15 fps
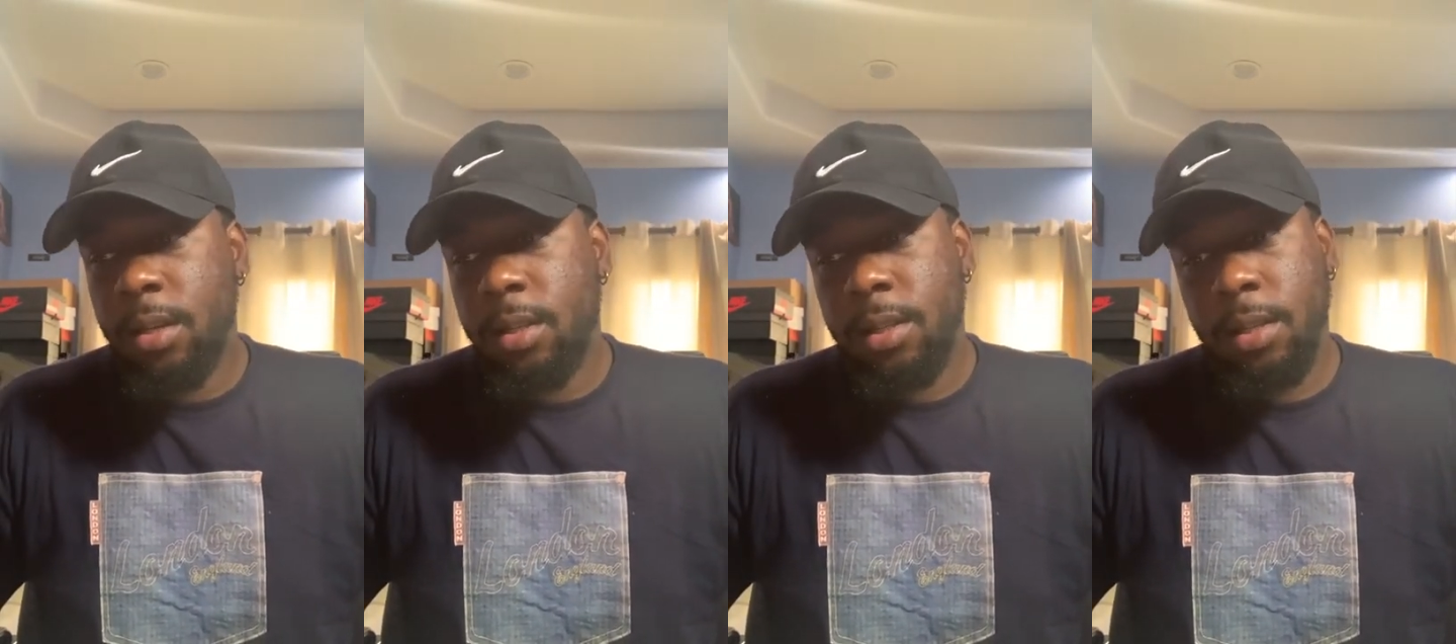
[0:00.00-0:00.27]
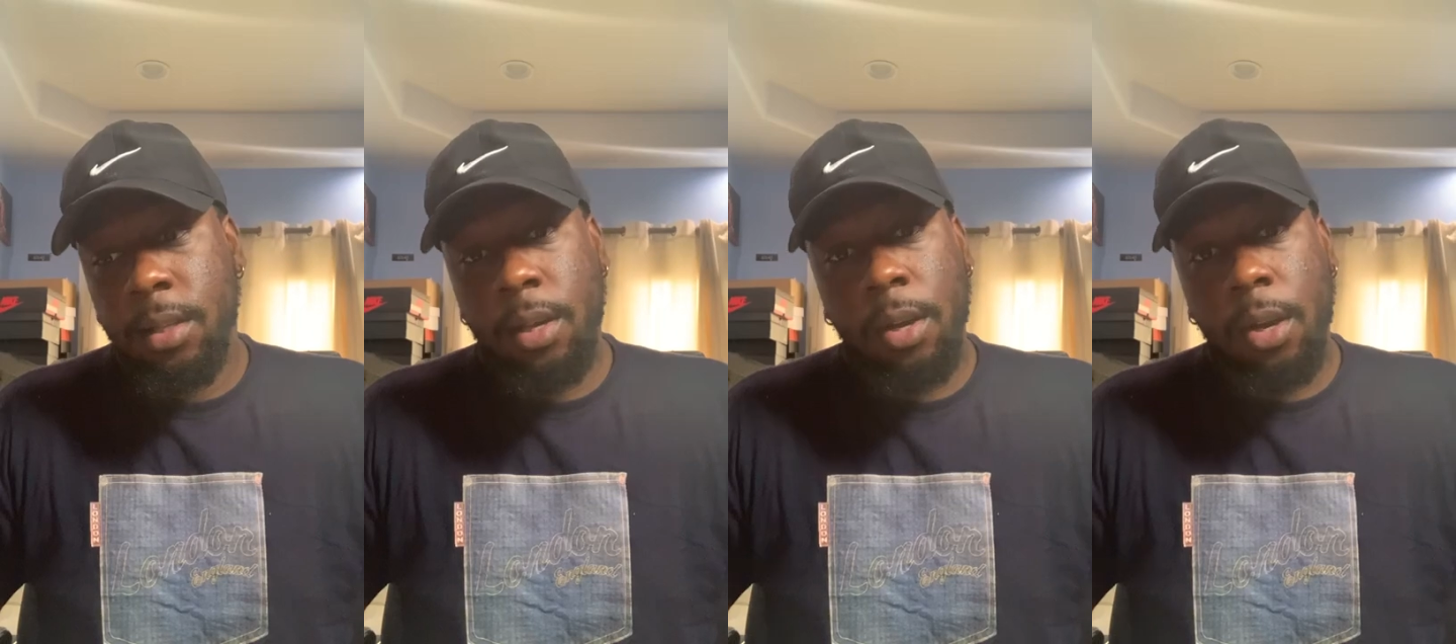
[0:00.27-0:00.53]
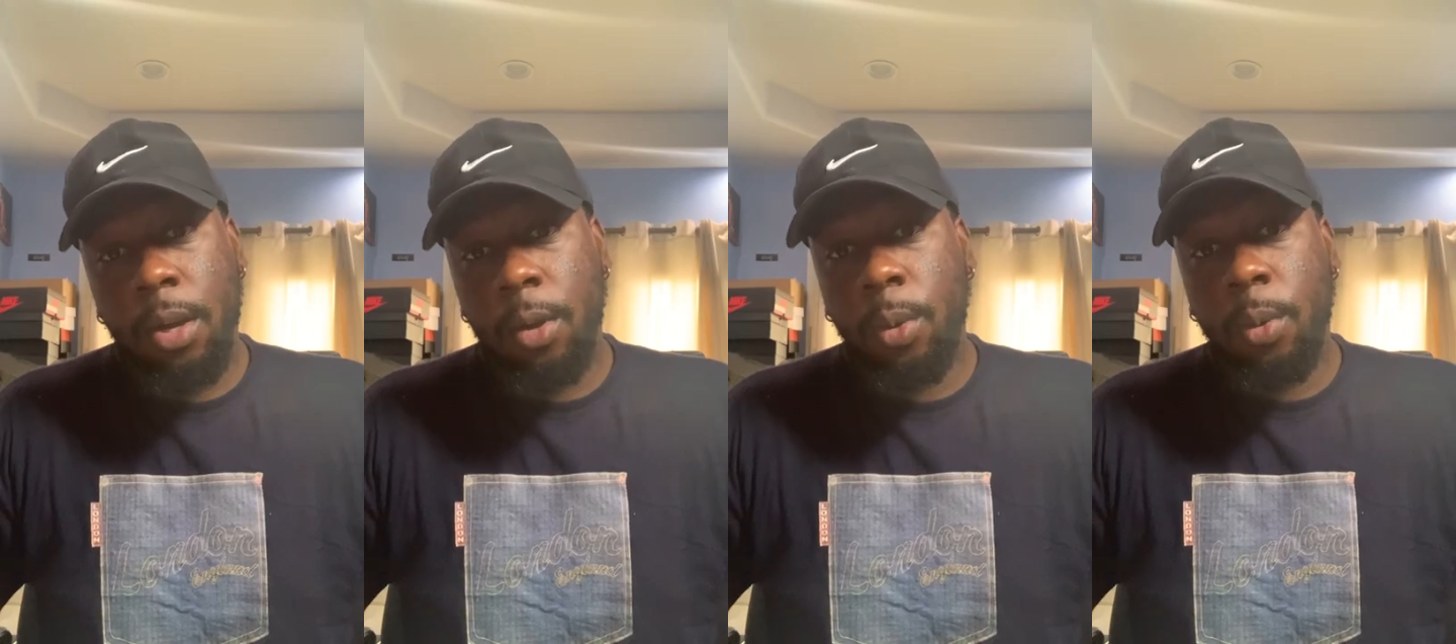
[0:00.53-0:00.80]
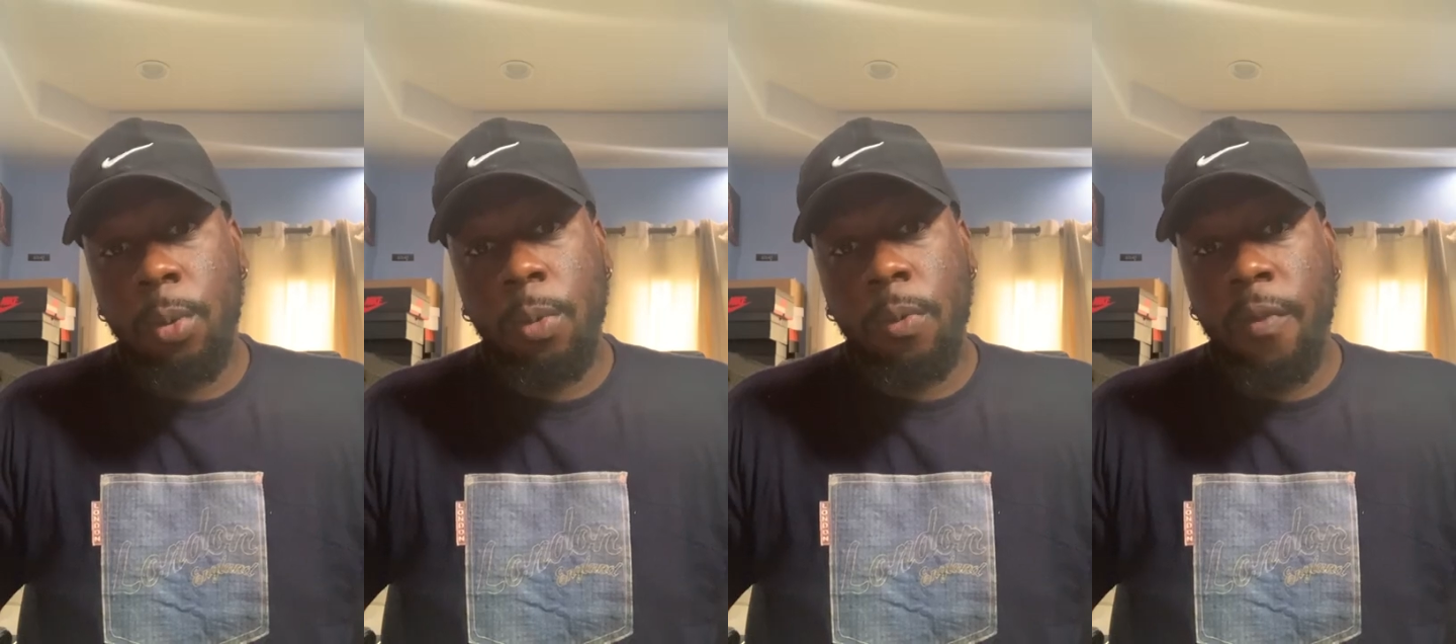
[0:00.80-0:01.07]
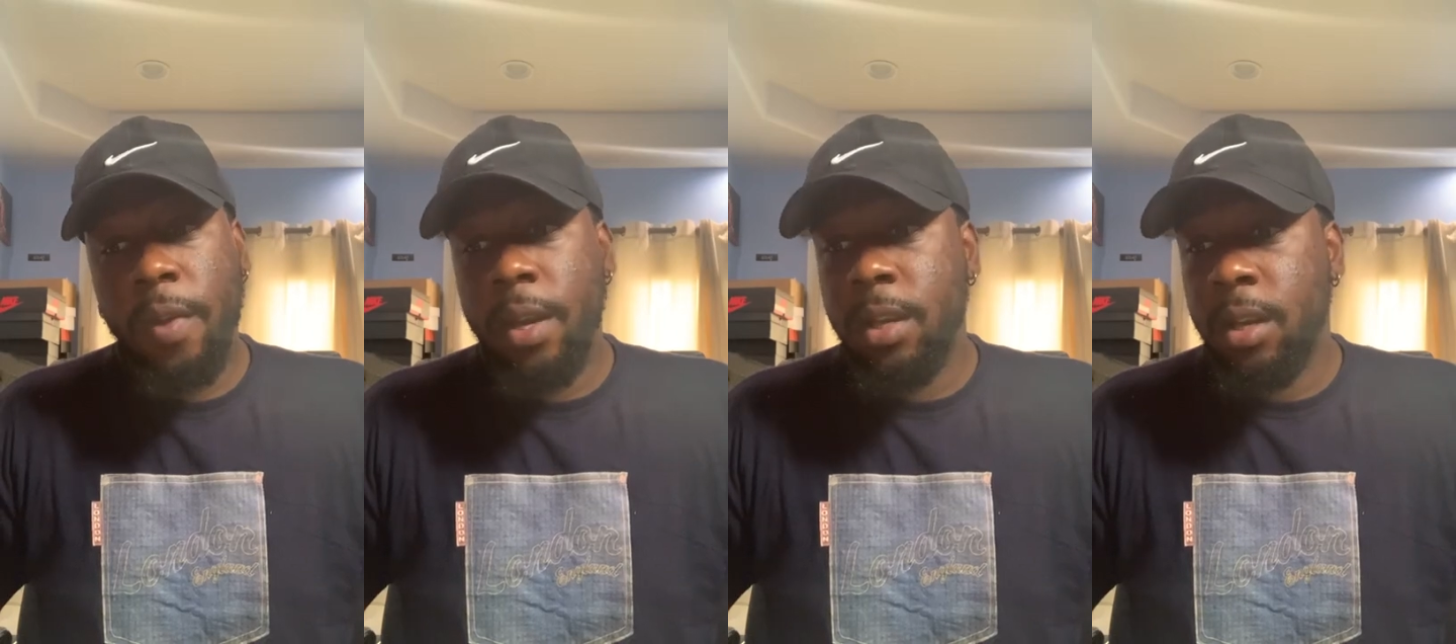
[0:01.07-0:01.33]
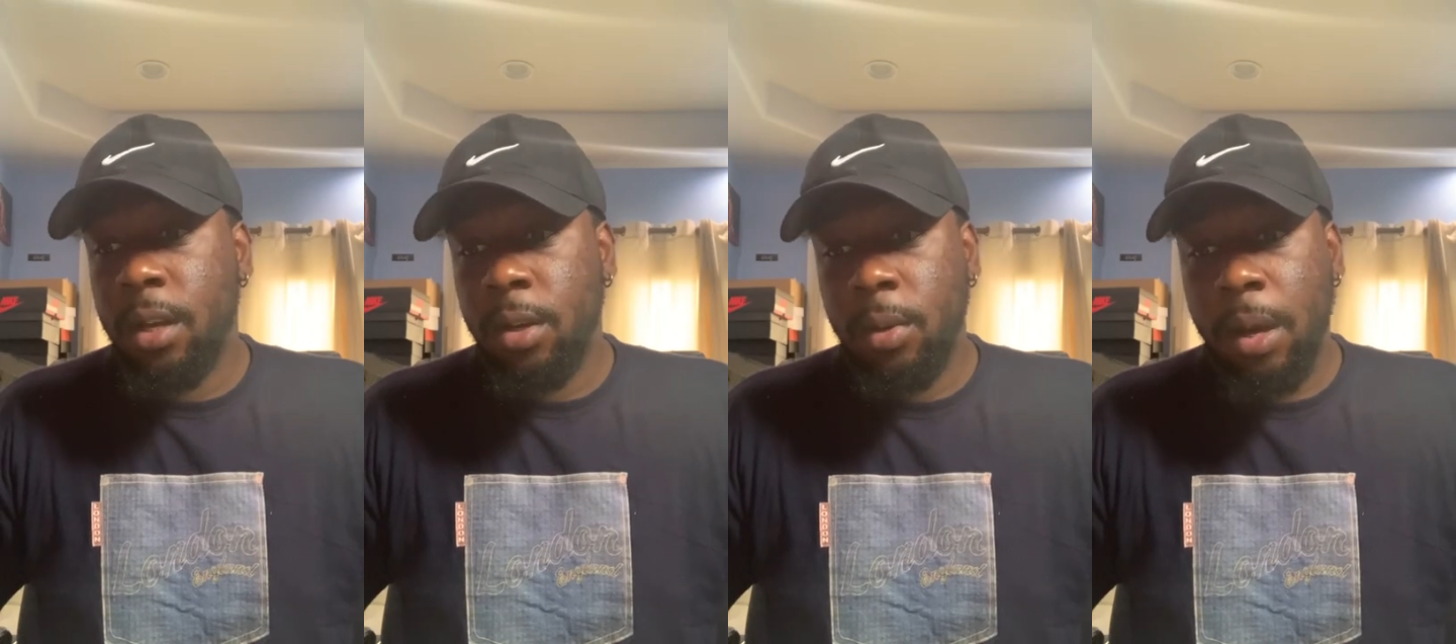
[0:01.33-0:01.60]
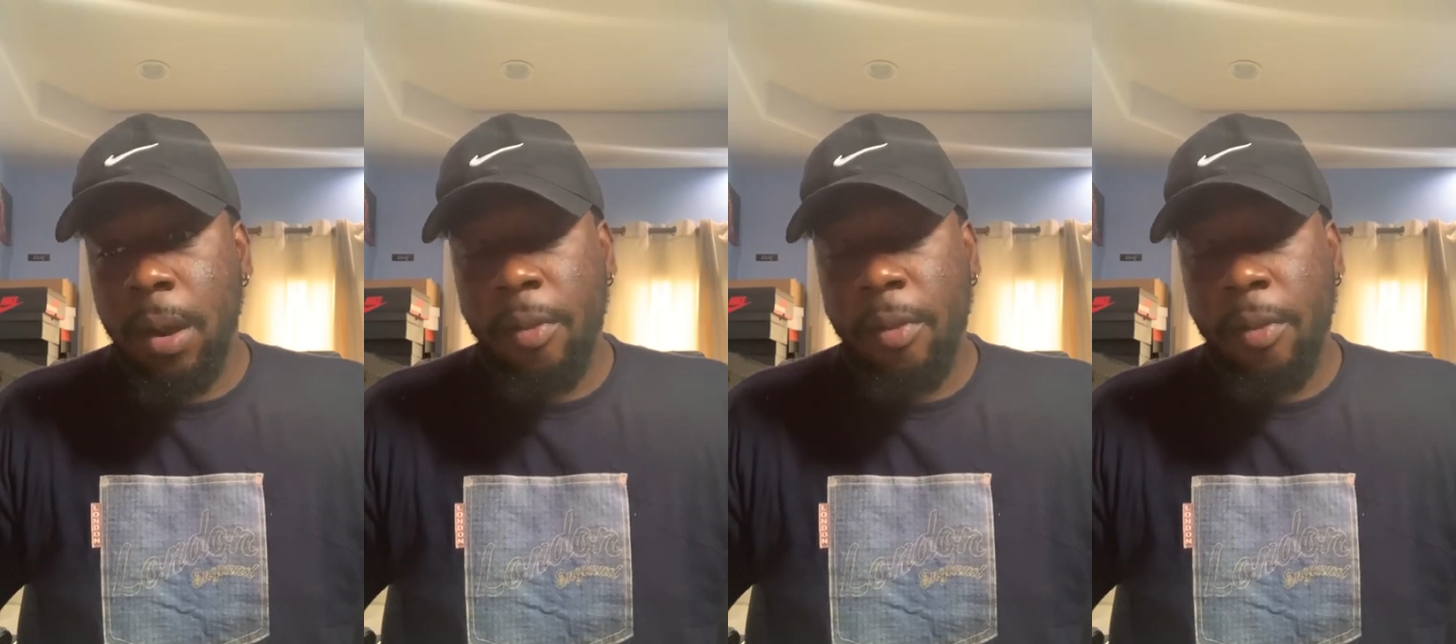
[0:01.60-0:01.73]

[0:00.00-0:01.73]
to the whole video.